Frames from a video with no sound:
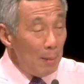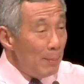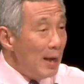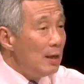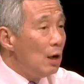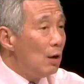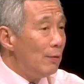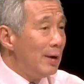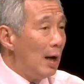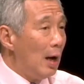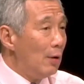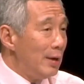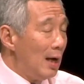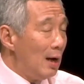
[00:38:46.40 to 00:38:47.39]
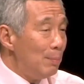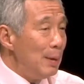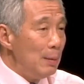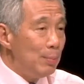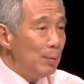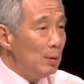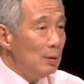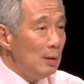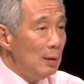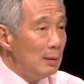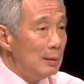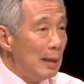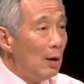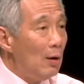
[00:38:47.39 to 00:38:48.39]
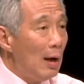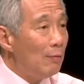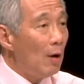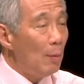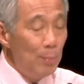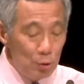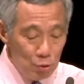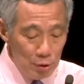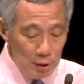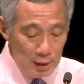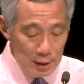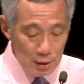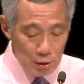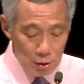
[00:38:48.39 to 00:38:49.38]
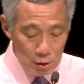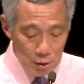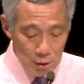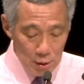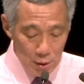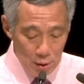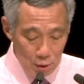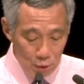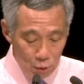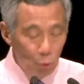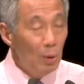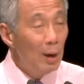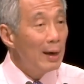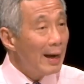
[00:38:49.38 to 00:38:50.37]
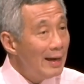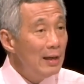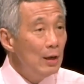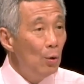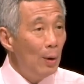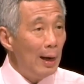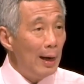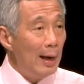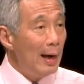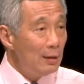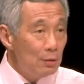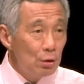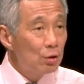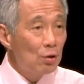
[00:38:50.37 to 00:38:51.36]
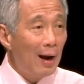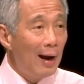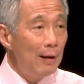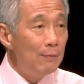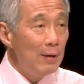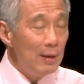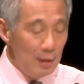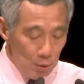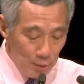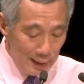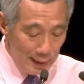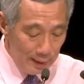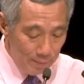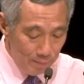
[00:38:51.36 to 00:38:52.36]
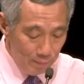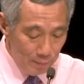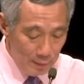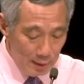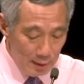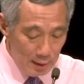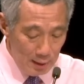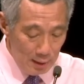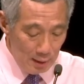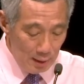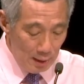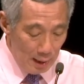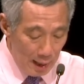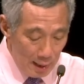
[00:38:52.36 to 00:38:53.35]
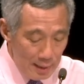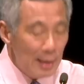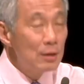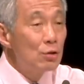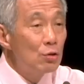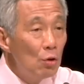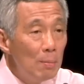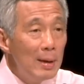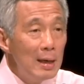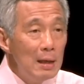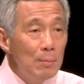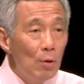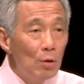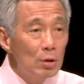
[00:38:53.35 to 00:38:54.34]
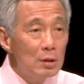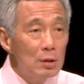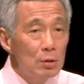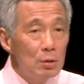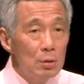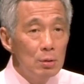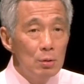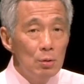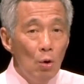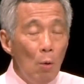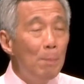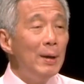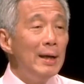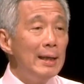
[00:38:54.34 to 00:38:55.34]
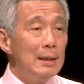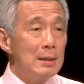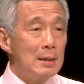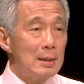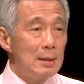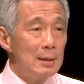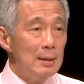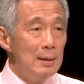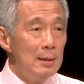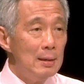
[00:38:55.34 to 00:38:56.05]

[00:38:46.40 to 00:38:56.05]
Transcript: Many of our young people now have opportunities to work anywhere and to thrive anywhere. And there are so many more openings